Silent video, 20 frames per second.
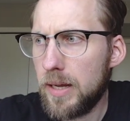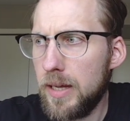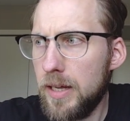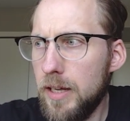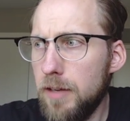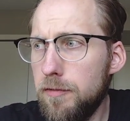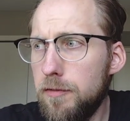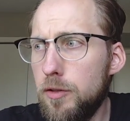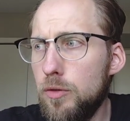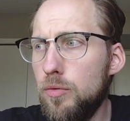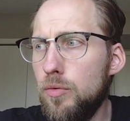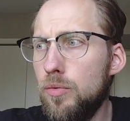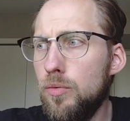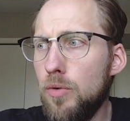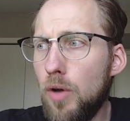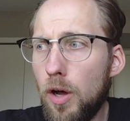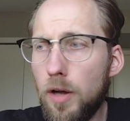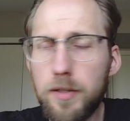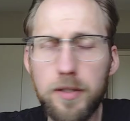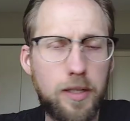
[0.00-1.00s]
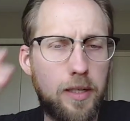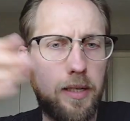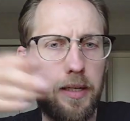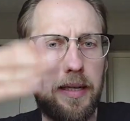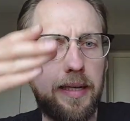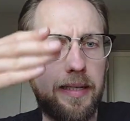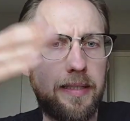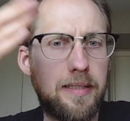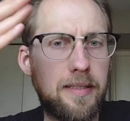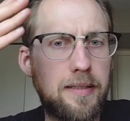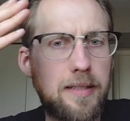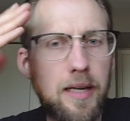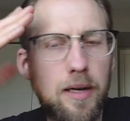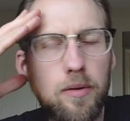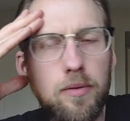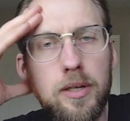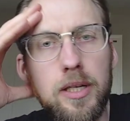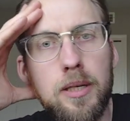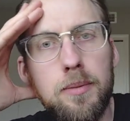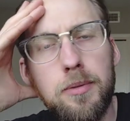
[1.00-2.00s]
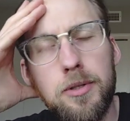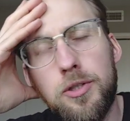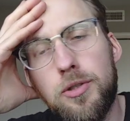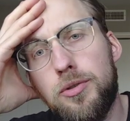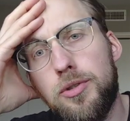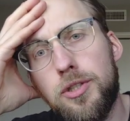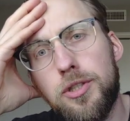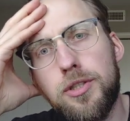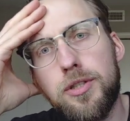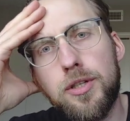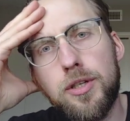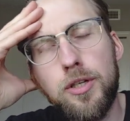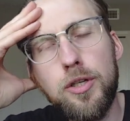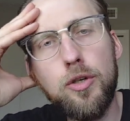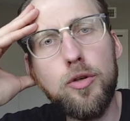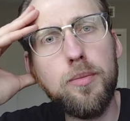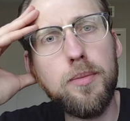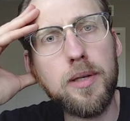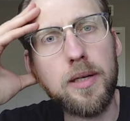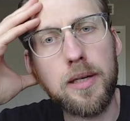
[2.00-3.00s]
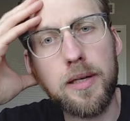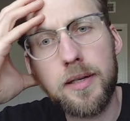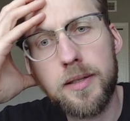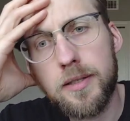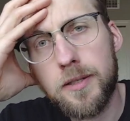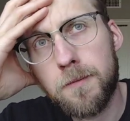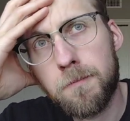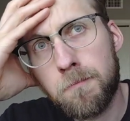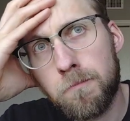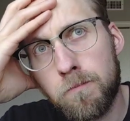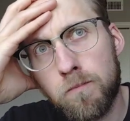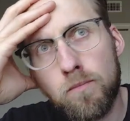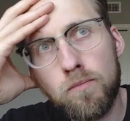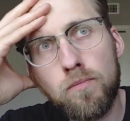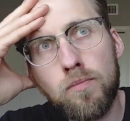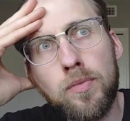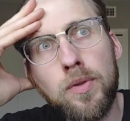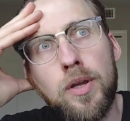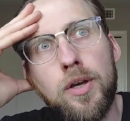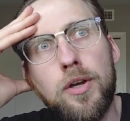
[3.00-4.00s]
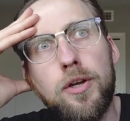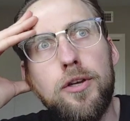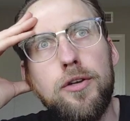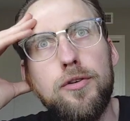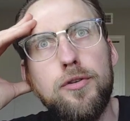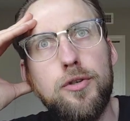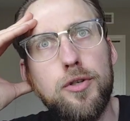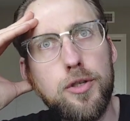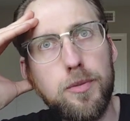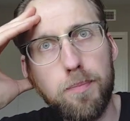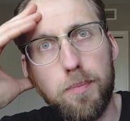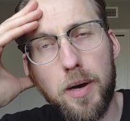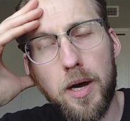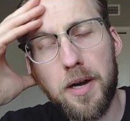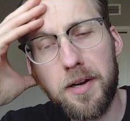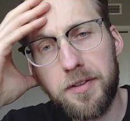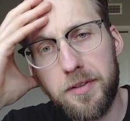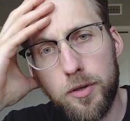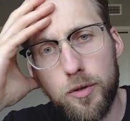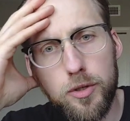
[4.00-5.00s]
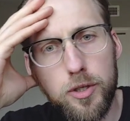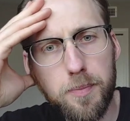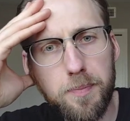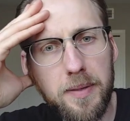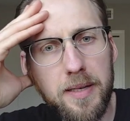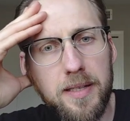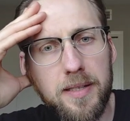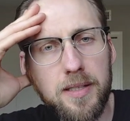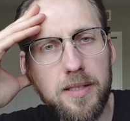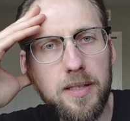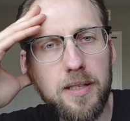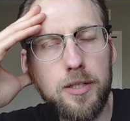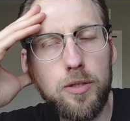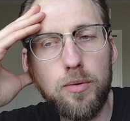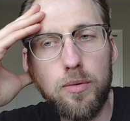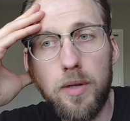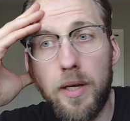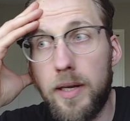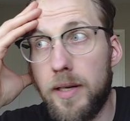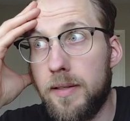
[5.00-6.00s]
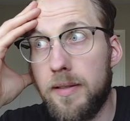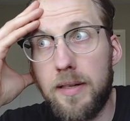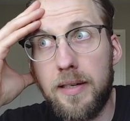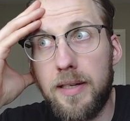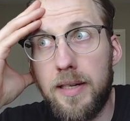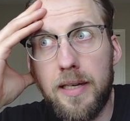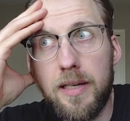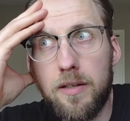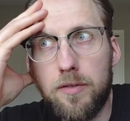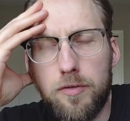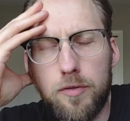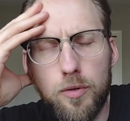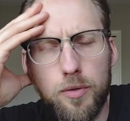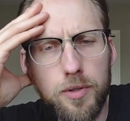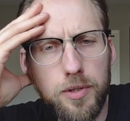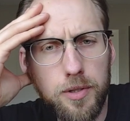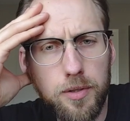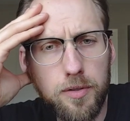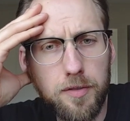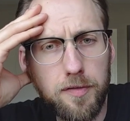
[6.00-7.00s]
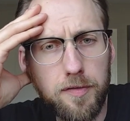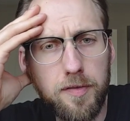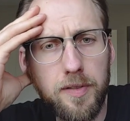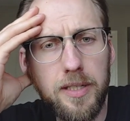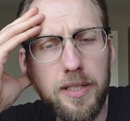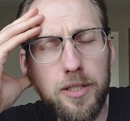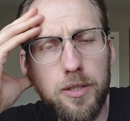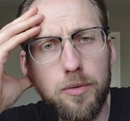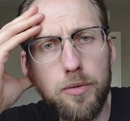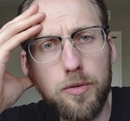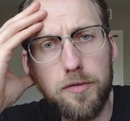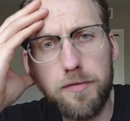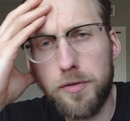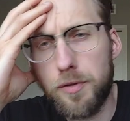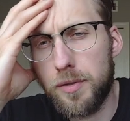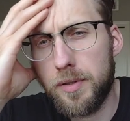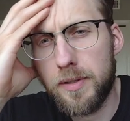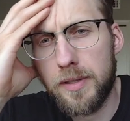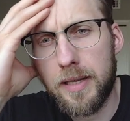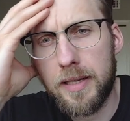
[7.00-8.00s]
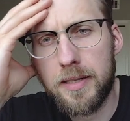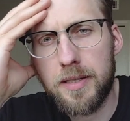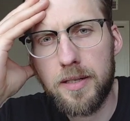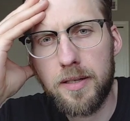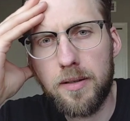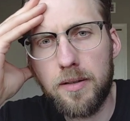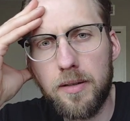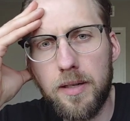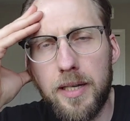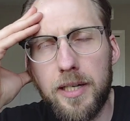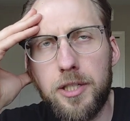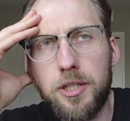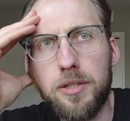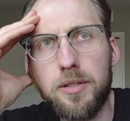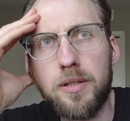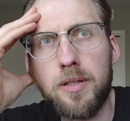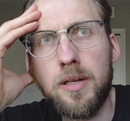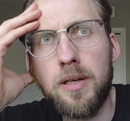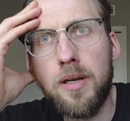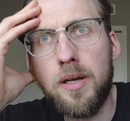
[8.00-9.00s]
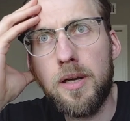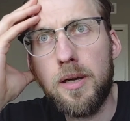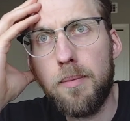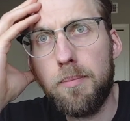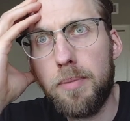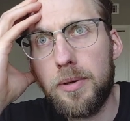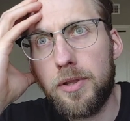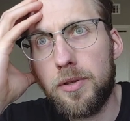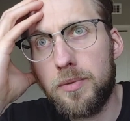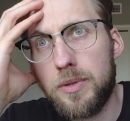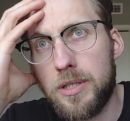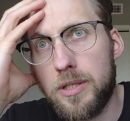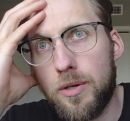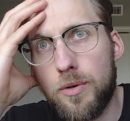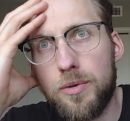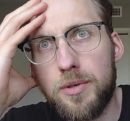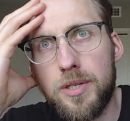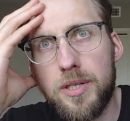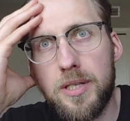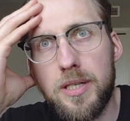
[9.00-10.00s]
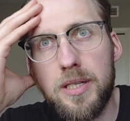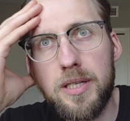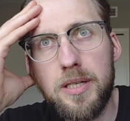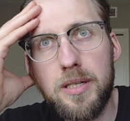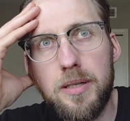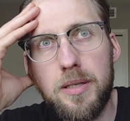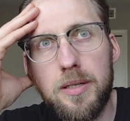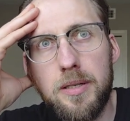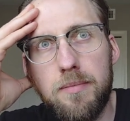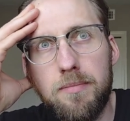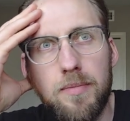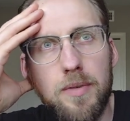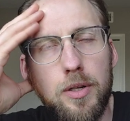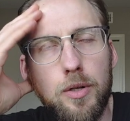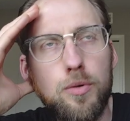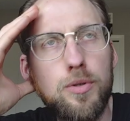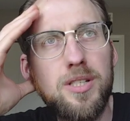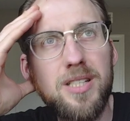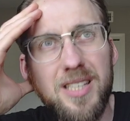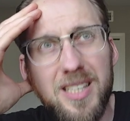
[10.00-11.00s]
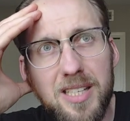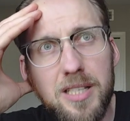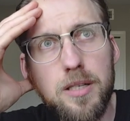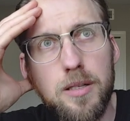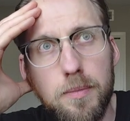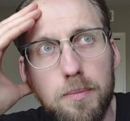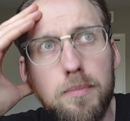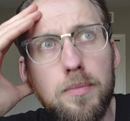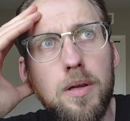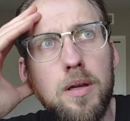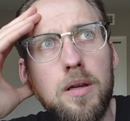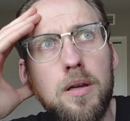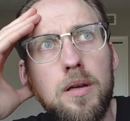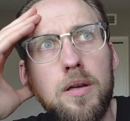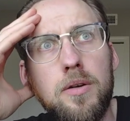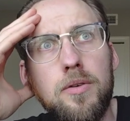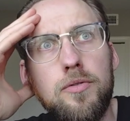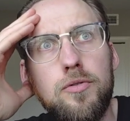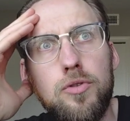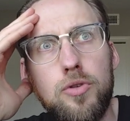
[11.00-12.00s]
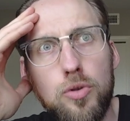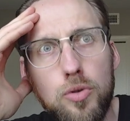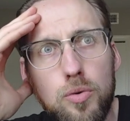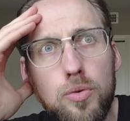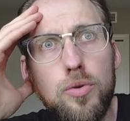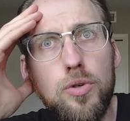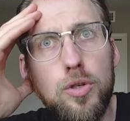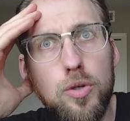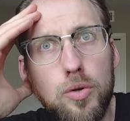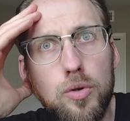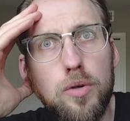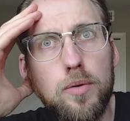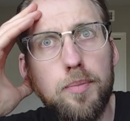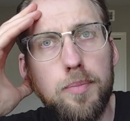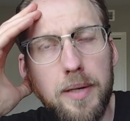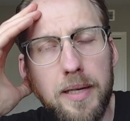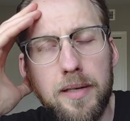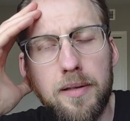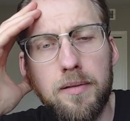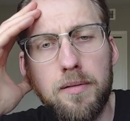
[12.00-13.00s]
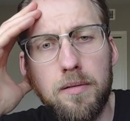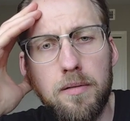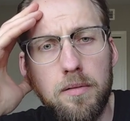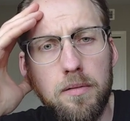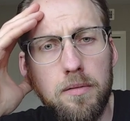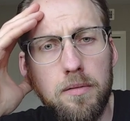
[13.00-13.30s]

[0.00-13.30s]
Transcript: If you do not collect in that way, but you just accumulate, you just buy those pens that you like, then again, of course, you are free to refer to that as a collection. But there is no, syst no system to your pen